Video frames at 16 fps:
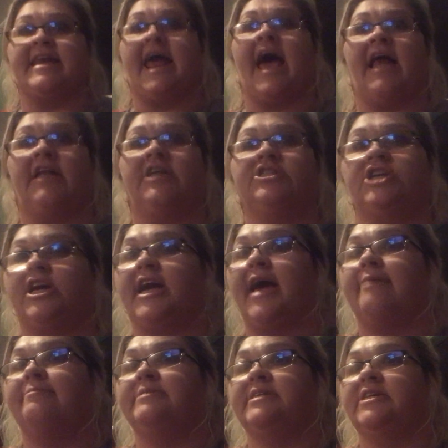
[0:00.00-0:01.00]
analogy
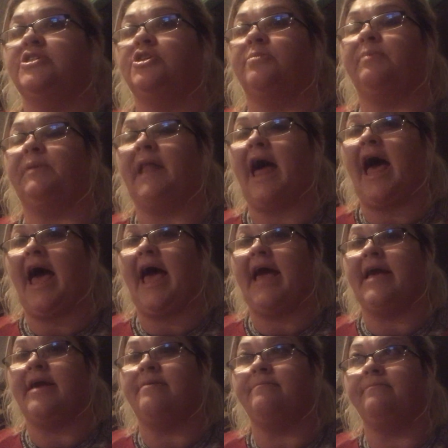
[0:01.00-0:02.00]
comes into
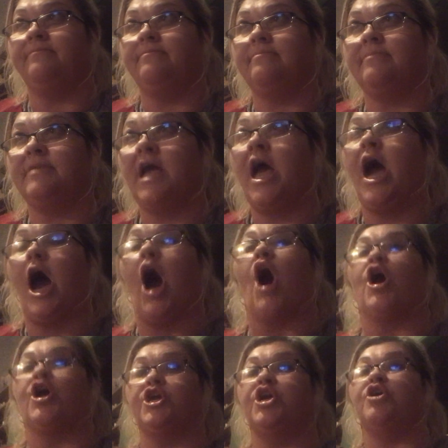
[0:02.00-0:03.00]
play.
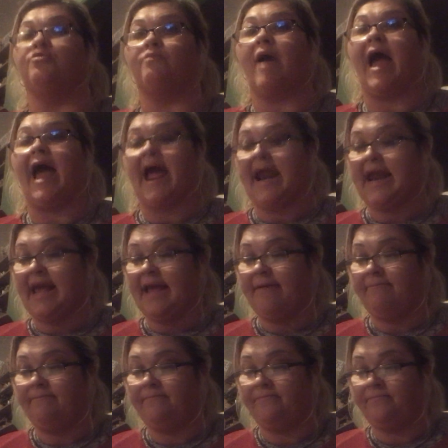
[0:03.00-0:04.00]
Are you
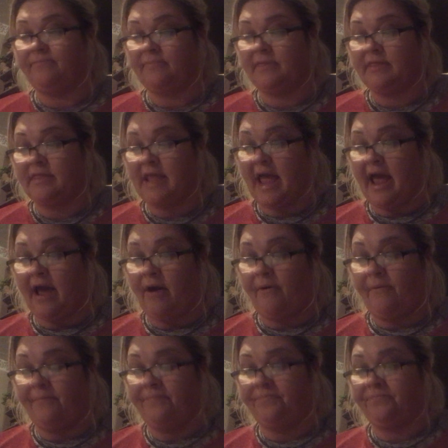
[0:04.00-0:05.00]
ready?
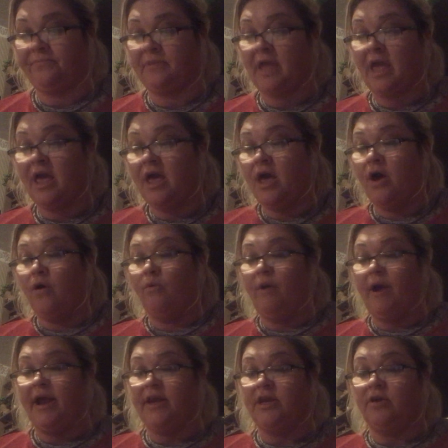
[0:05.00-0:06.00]
Now,
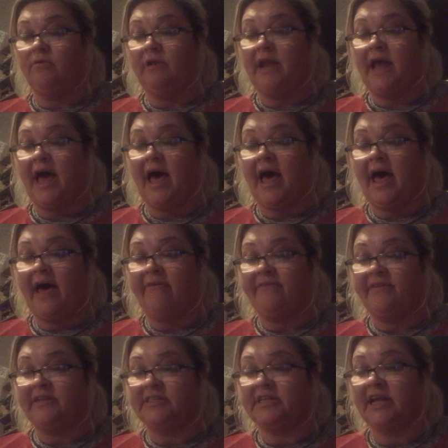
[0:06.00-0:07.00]
when you love
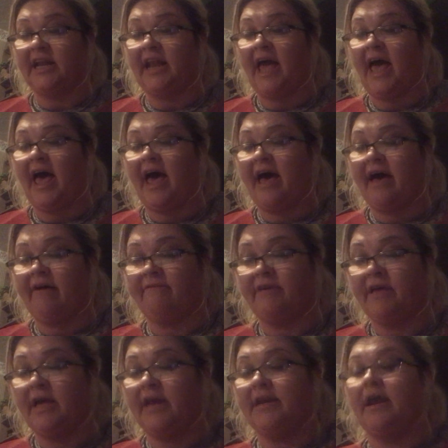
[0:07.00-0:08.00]
to love.
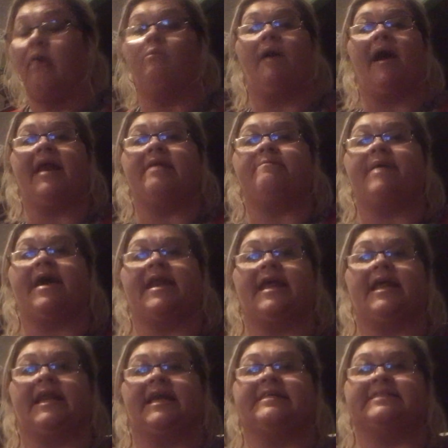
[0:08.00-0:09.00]
Now, wait a
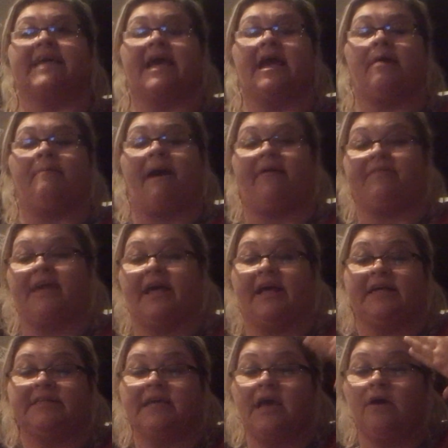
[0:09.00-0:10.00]
minute. Let's think about
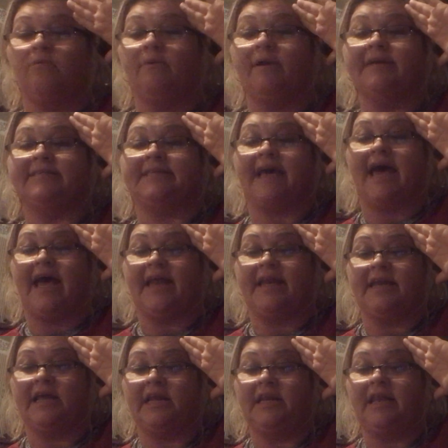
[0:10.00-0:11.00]
this. We said
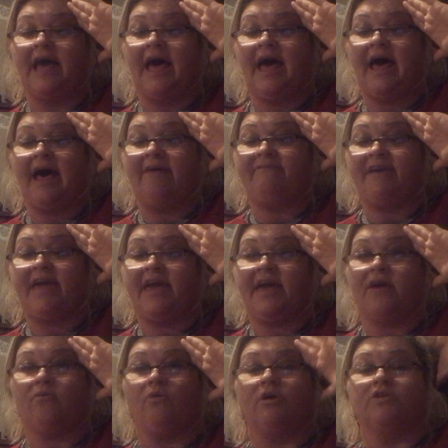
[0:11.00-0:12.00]
love
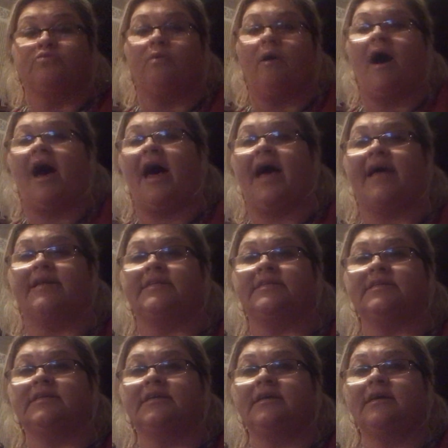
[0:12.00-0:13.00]
equals what?